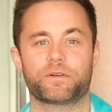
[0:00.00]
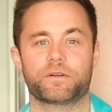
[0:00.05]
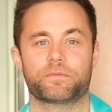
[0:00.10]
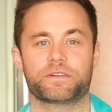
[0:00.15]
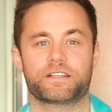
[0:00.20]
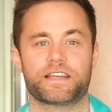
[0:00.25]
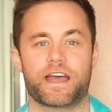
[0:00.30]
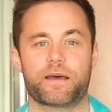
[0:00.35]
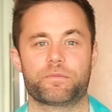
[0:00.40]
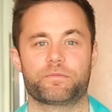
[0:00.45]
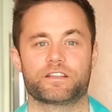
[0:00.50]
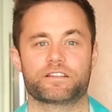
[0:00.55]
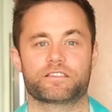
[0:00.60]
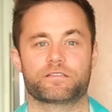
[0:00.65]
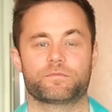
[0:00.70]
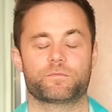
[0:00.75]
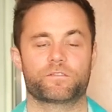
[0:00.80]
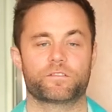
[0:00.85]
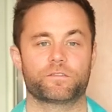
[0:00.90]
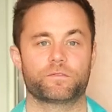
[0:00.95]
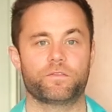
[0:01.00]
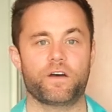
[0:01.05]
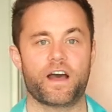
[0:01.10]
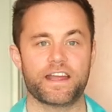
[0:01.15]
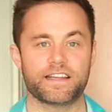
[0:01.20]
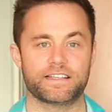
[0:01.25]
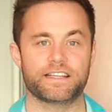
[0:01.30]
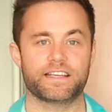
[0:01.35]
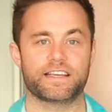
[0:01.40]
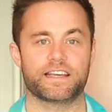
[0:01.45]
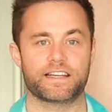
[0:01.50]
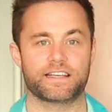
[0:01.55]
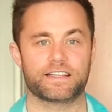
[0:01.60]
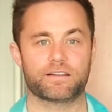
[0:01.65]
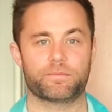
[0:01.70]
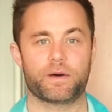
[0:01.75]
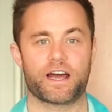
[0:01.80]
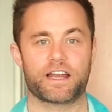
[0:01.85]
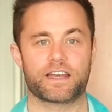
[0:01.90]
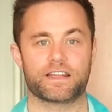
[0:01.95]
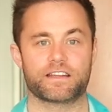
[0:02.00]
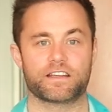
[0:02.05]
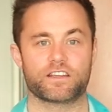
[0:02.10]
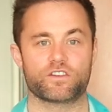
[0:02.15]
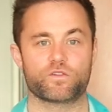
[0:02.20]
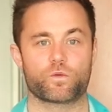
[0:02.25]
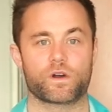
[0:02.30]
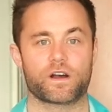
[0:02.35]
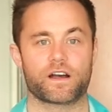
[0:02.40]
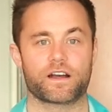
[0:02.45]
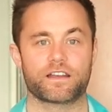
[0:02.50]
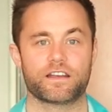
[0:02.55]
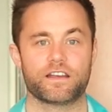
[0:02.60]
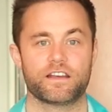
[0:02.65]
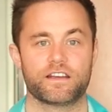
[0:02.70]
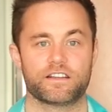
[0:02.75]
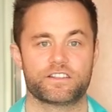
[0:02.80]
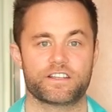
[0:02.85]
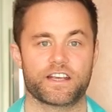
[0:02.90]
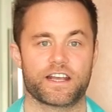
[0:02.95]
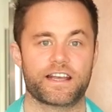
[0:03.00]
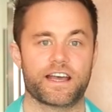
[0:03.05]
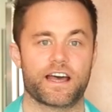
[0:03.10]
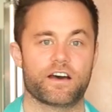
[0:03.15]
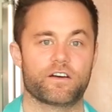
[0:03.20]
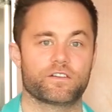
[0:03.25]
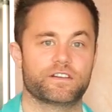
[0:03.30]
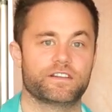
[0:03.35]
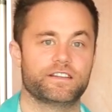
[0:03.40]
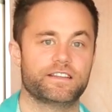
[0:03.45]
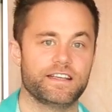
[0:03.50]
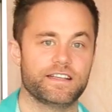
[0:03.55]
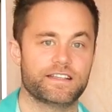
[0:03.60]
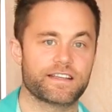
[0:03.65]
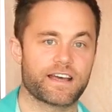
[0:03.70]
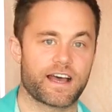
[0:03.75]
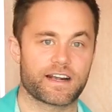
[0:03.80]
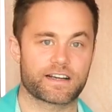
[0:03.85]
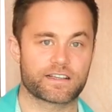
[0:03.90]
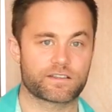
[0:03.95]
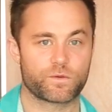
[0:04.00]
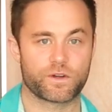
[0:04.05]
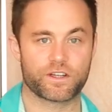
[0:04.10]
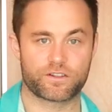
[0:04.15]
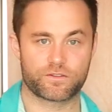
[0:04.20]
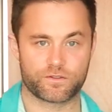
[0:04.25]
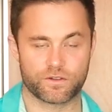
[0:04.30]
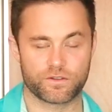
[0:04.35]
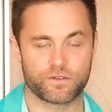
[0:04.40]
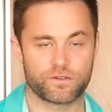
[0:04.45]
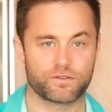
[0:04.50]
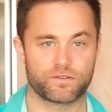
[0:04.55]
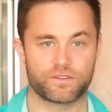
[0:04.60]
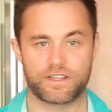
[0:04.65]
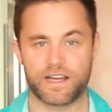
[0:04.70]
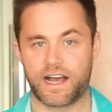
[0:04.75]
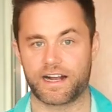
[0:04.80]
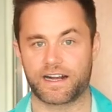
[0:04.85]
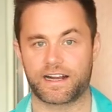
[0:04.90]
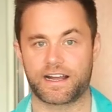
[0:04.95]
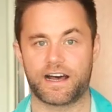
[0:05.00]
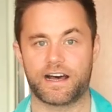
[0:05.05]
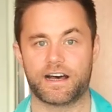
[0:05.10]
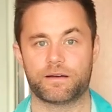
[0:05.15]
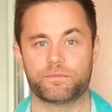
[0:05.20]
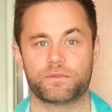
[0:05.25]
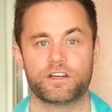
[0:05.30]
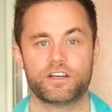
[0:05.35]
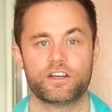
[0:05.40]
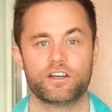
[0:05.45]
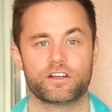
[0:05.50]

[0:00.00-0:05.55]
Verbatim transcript: your metabolism, for finally getting the body that you want, check out detoxwithdrew.com.